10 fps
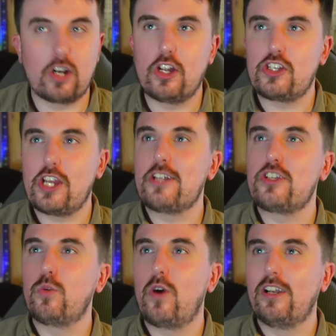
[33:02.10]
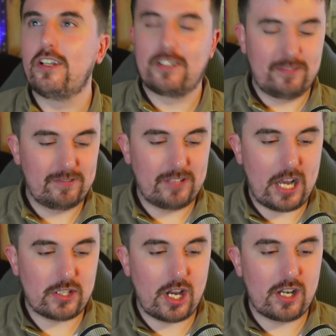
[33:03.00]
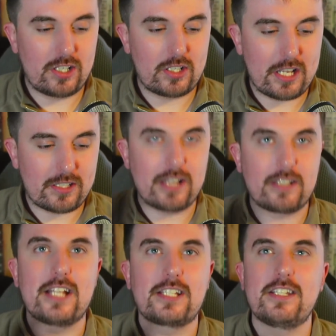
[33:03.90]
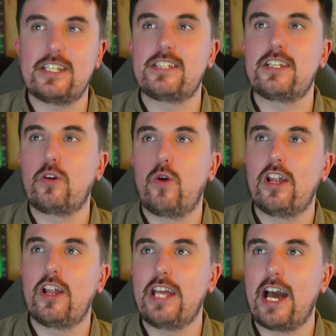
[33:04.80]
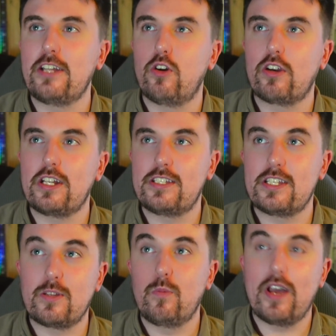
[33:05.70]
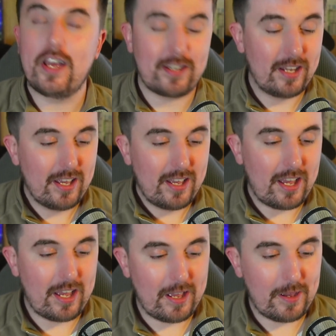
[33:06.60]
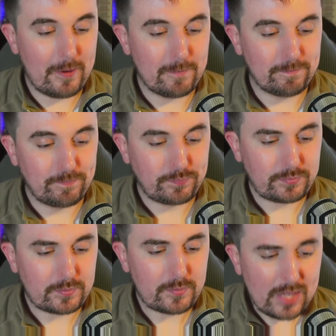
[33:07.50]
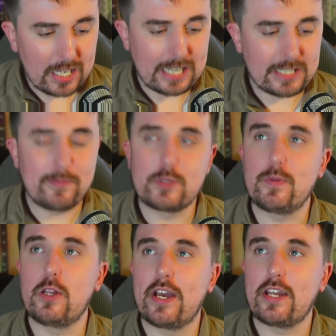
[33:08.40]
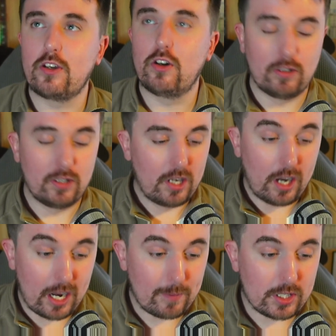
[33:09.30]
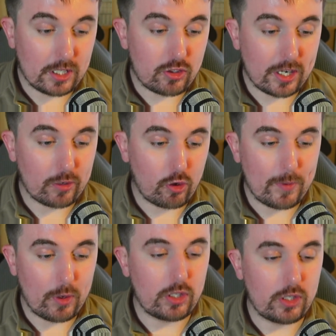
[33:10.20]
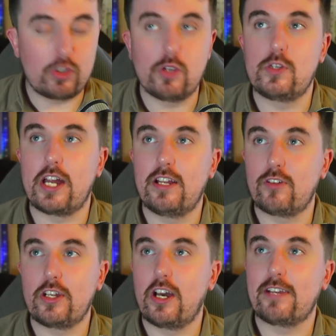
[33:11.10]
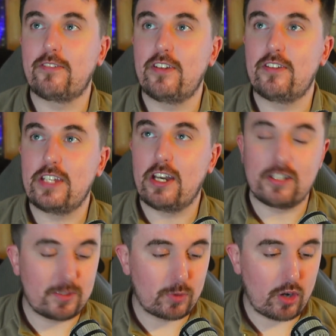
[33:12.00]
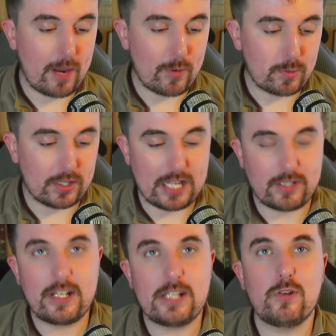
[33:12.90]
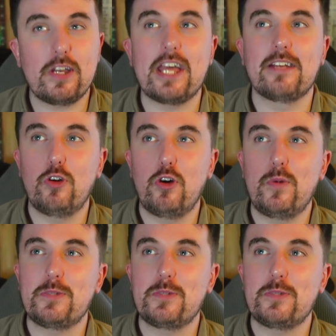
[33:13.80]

change the world as long as it's consistent quality and you're consistent with it. That seems to be the way to go. I'm still trying to grow my own YouTube channel. I've only got like 50 odd subscribers, but that's okay. Rome wasn't